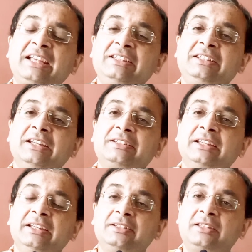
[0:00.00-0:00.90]

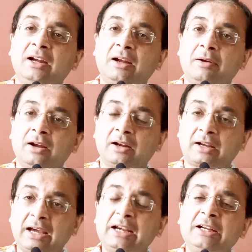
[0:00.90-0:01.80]
changes is the
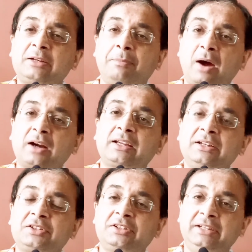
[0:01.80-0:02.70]
current
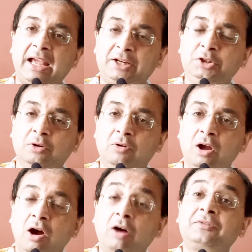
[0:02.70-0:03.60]
market scenario
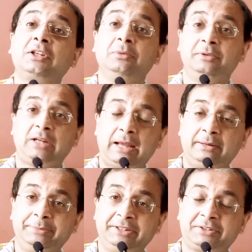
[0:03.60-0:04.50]
of
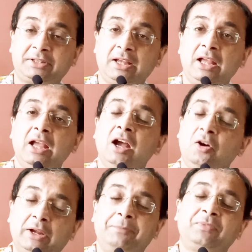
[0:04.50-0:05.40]
thermodynamics.
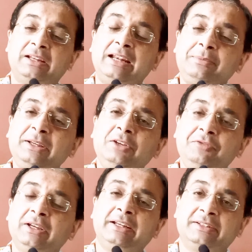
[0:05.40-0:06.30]
Okay, let me give
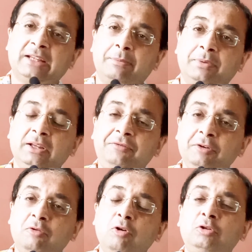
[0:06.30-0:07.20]
you an example. If
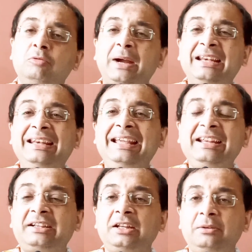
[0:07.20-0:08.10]
you go to my
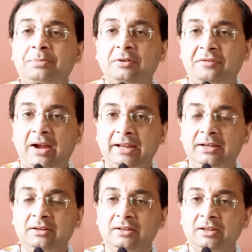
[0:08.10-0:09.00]
LinkedIn
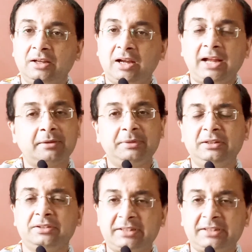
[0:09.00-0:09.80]
profile, I am in the